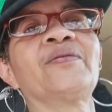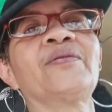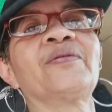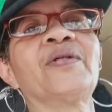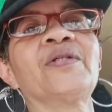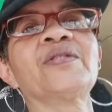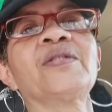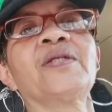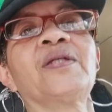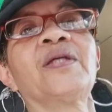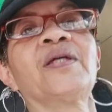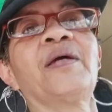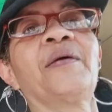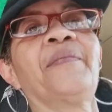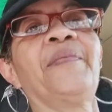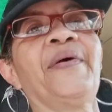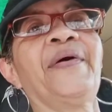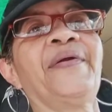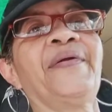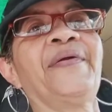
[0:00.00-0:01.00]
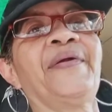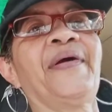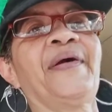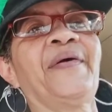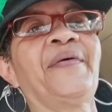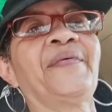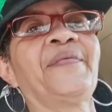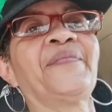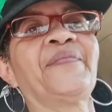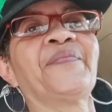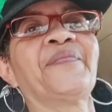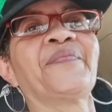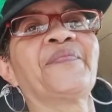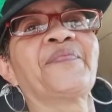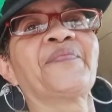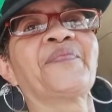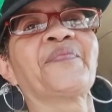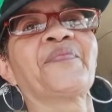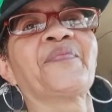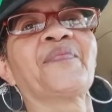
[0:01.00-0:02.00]
It's going to get better now.
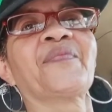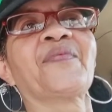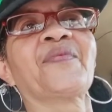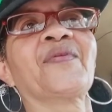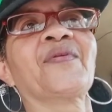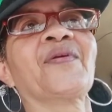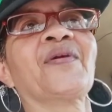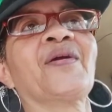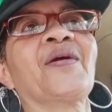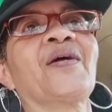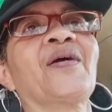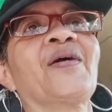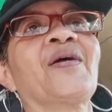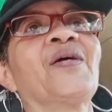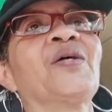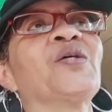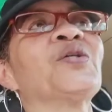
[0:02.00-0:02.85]
So,